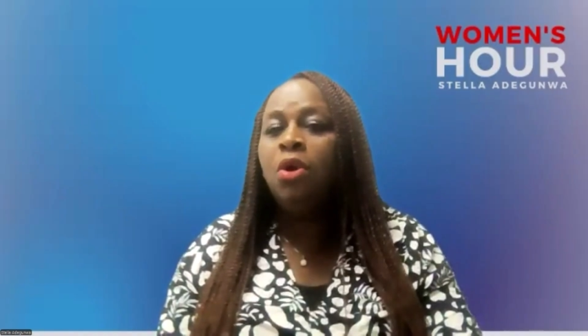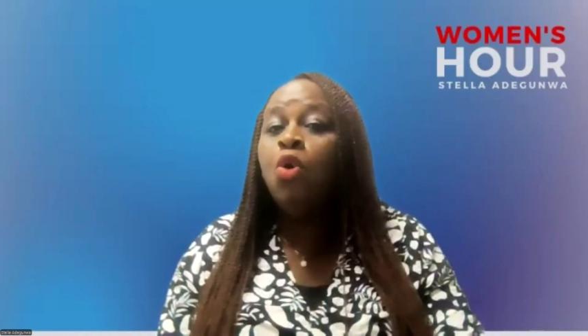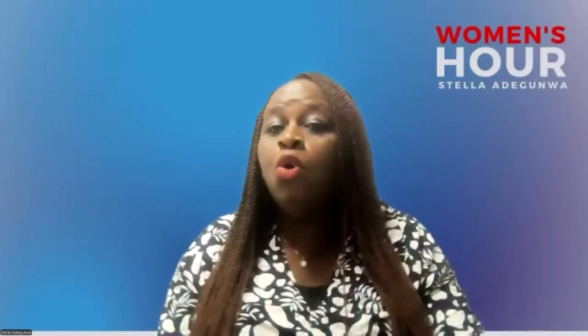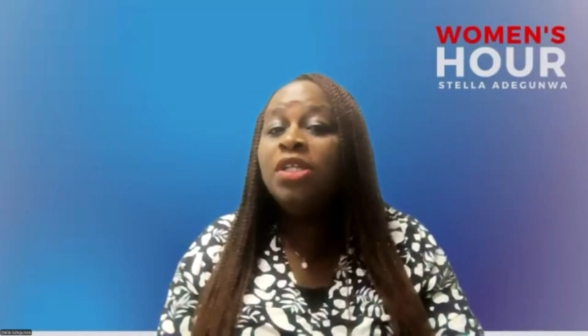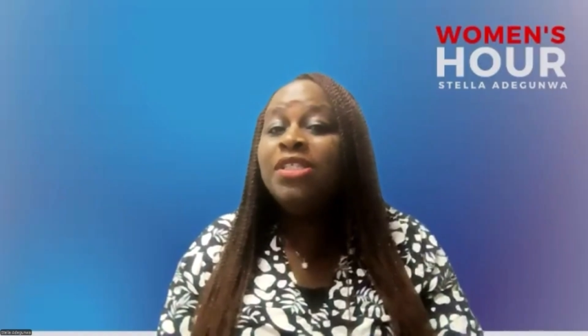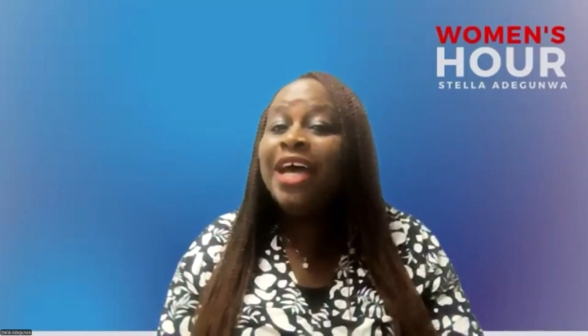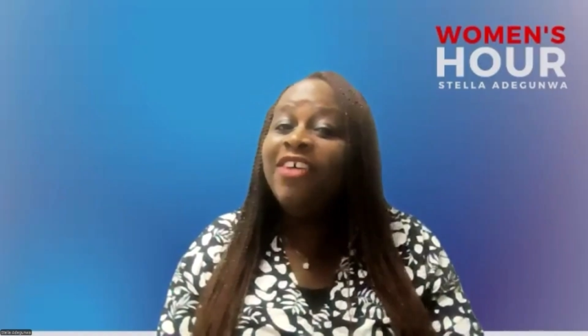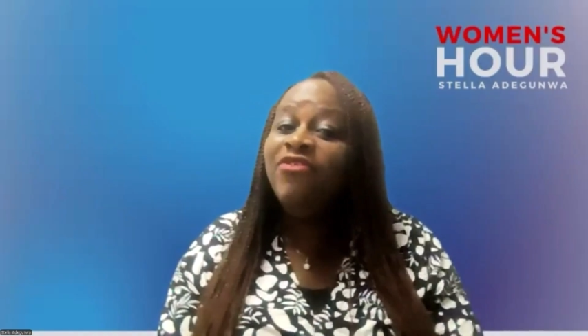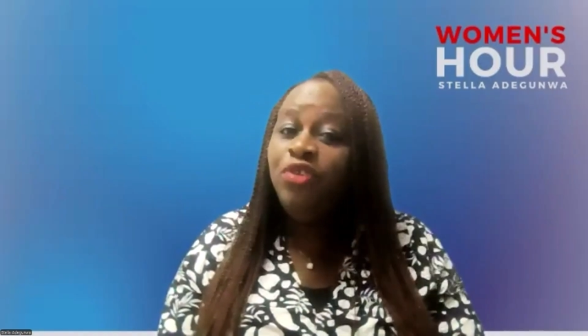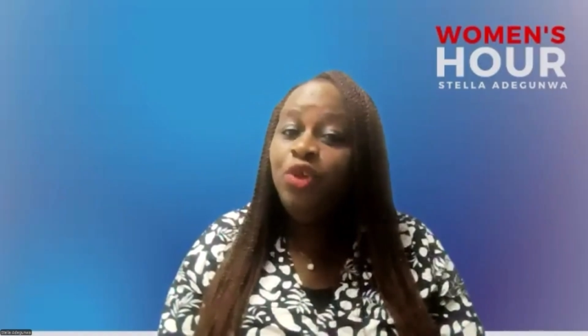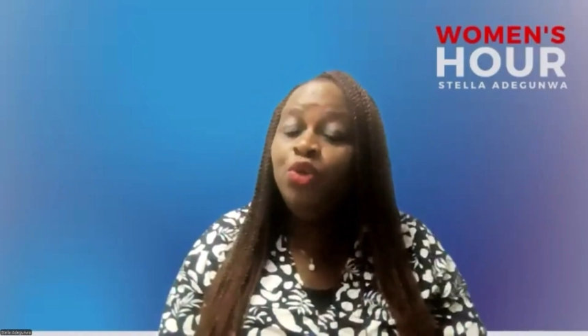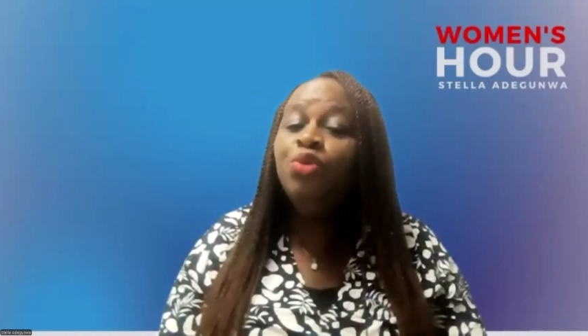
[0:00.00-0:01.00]
or what
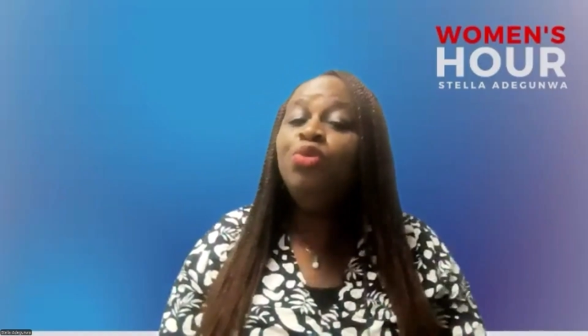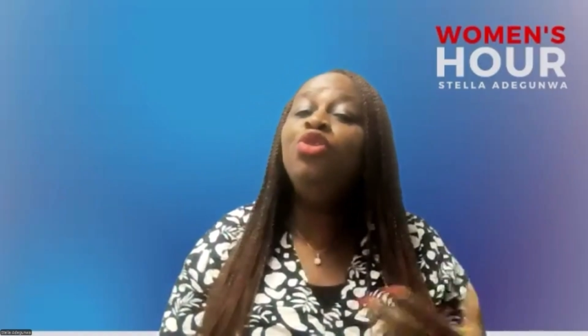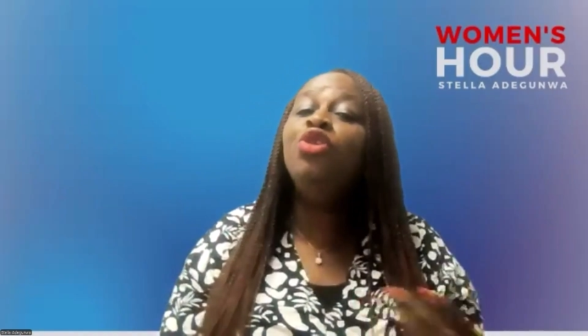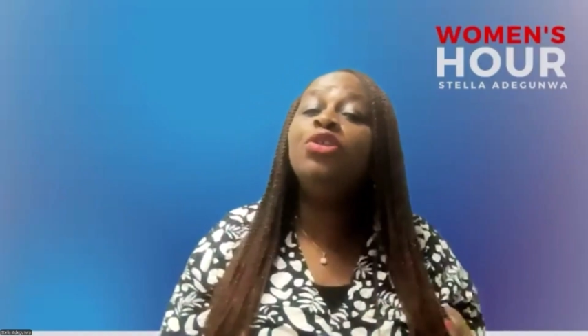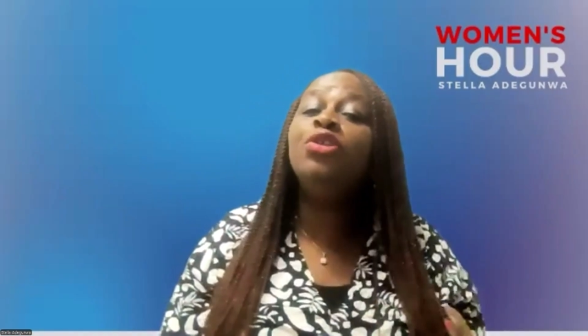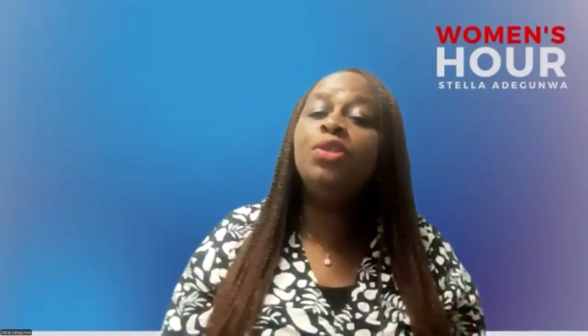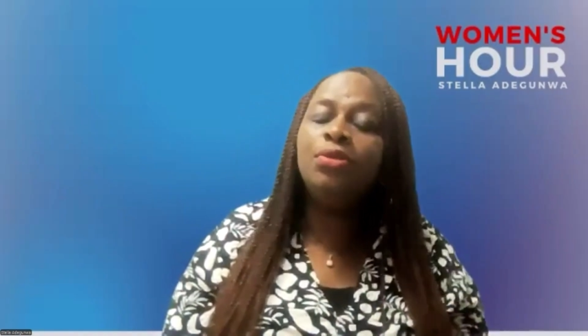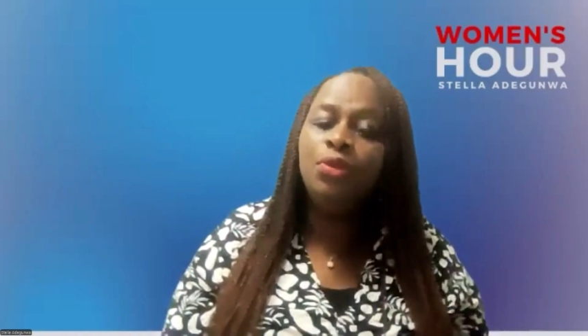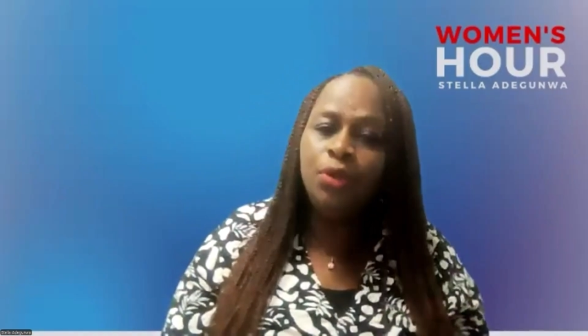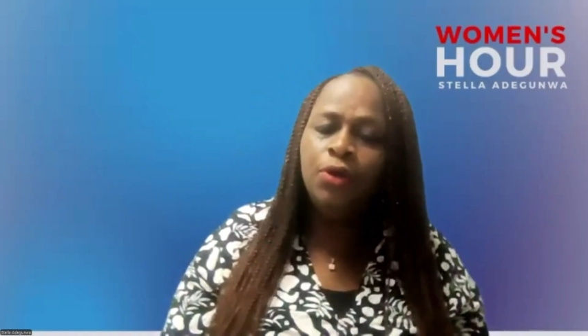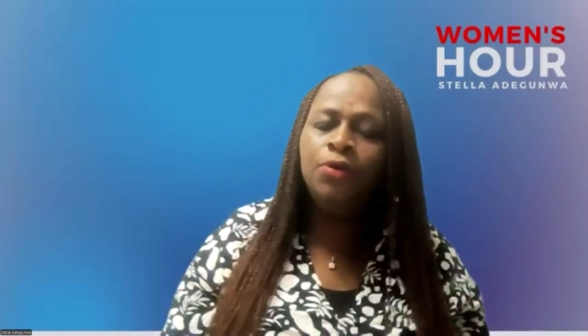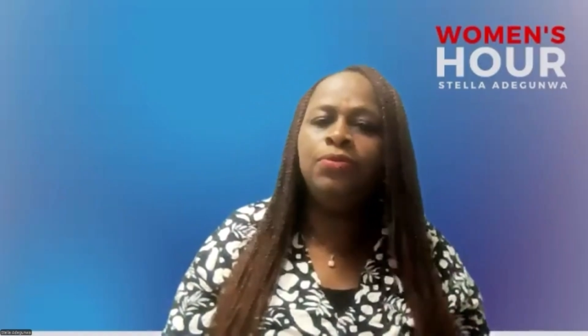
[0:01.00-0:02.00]
have you not
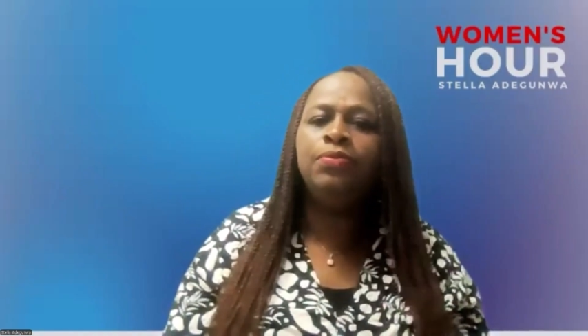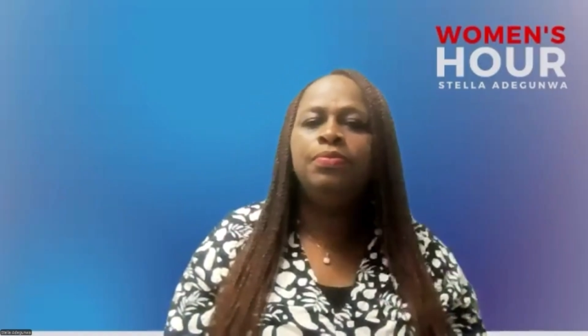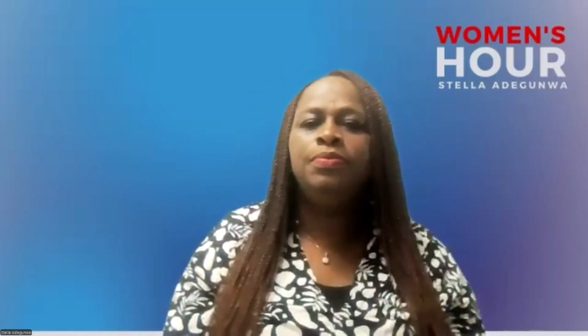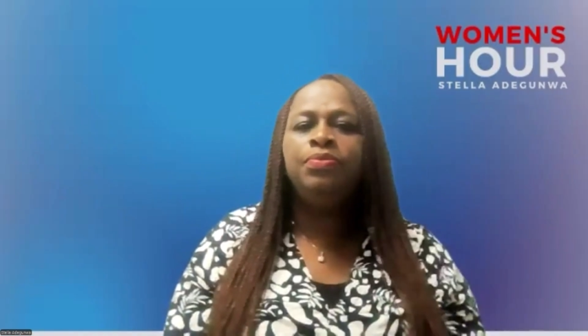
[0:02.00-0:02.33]
done?